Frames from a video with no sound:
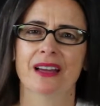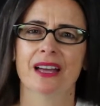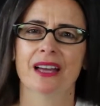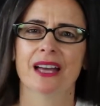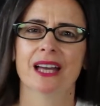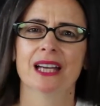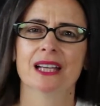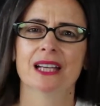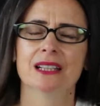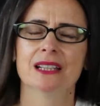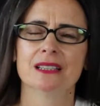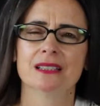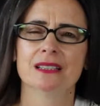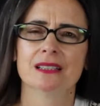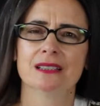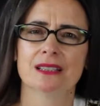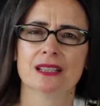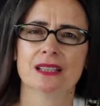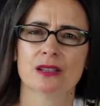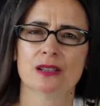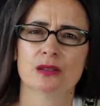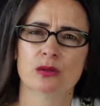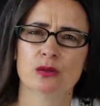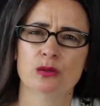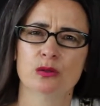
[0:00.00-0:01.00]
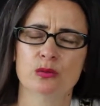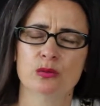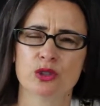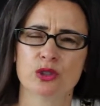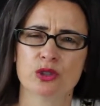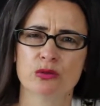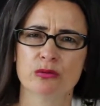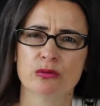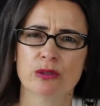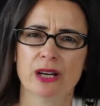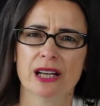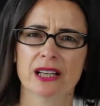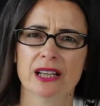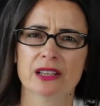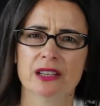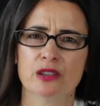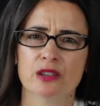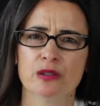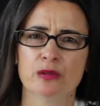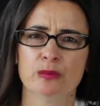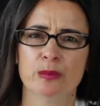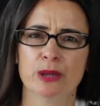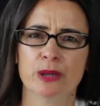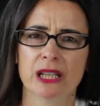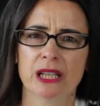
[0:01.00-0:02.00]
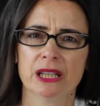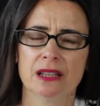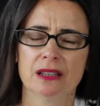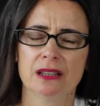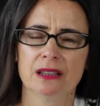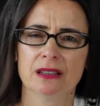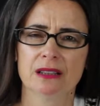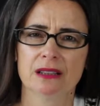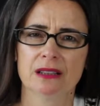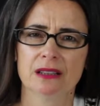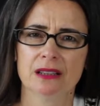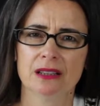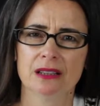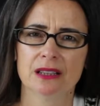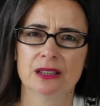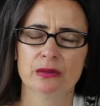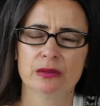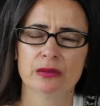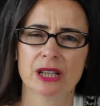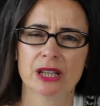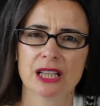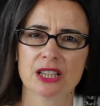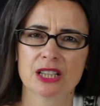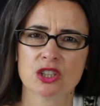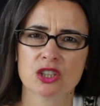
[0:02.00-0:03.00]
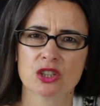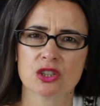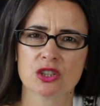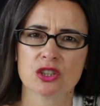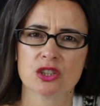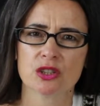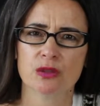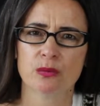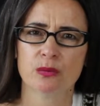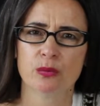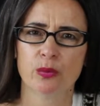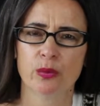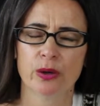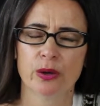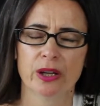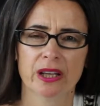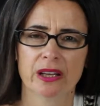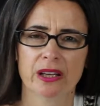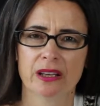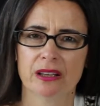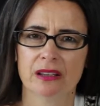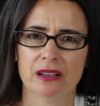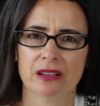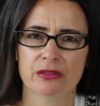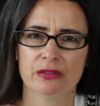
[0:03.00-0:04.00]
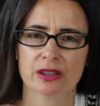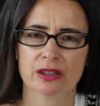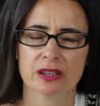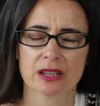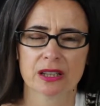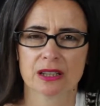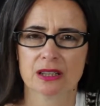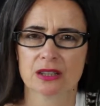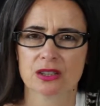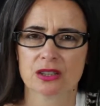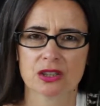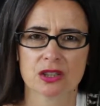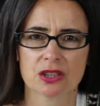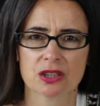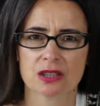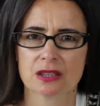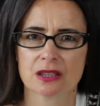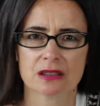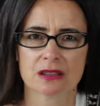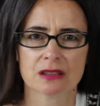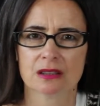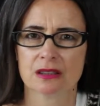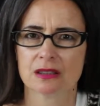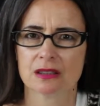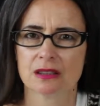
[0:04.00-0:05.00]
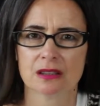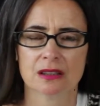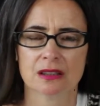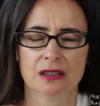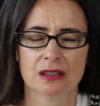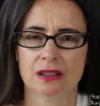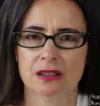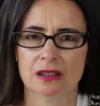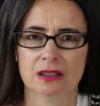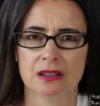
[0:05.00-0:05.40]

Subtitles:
and or would you rather be in a relationship where everything is just